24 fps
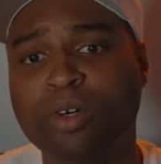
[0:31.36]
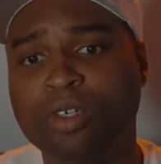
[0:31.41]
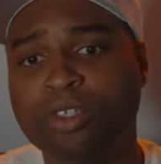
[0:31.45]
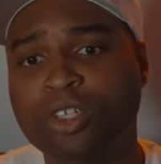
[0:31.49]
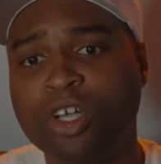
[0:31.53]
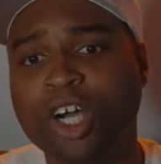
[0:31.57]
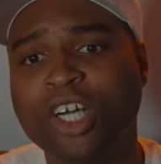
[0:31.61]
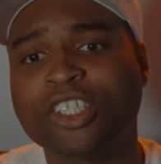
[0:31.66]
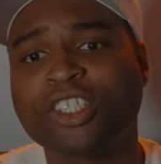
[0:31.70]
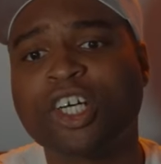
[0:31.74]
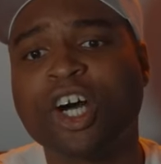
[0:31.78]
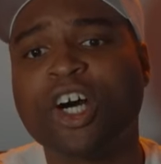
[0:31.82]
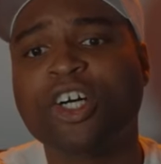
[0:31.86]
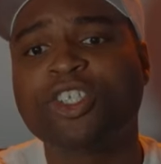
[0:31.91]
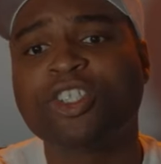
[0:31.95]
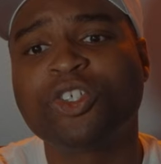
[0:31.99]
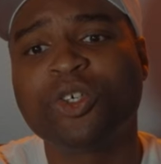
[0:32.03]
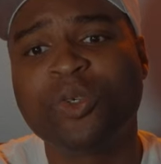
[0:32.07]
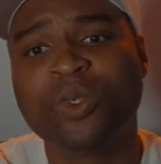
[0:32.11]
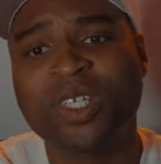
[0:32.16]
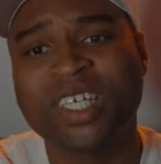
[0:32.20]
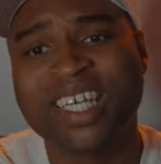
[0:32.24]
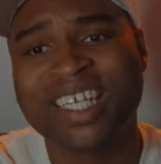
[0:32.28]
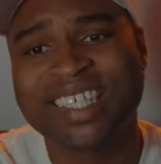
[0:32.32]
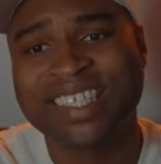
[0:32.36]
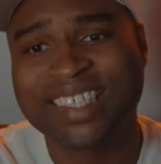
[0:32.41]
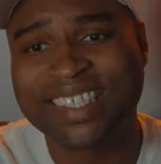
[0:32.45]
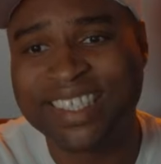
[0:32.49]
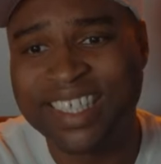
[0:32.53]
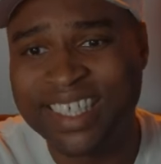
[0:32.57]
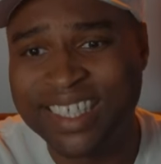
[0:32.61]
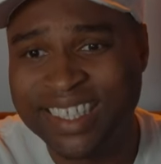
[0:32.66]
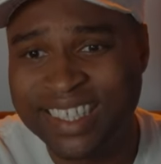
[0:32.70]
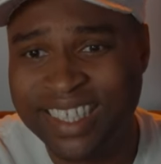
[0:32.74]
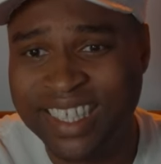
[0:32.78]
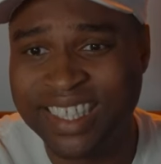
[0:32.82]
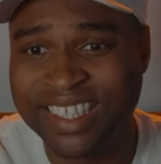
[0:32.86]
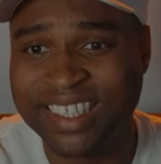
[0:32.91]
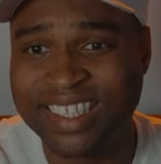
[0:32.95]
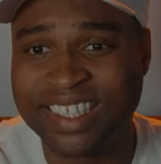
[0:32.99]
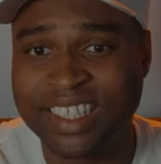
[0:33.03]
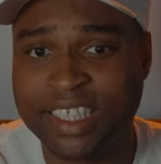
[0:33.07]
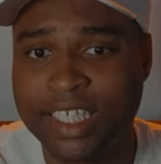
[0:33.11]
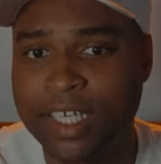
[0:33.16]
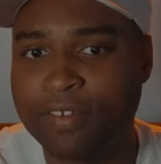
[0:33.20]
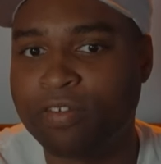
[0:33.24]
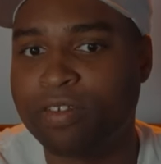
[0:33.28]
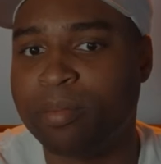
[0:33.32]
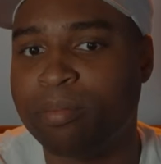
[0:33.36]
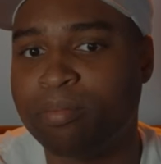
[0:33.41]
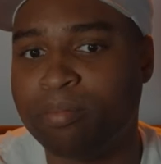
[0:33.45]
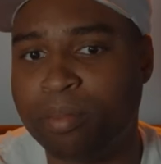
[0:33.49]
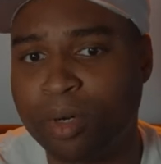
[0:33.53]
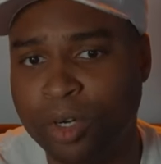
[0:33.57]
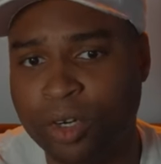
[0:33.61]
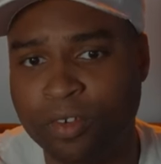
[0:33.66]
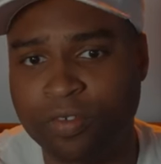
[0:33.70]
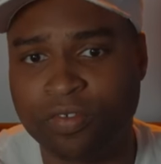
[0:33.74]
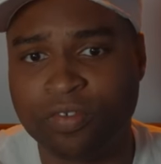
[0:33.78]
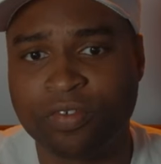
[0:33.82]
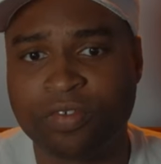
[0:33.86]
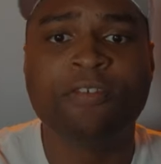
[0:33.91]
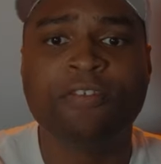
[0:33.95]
Bulldogs also need assistance giving birth.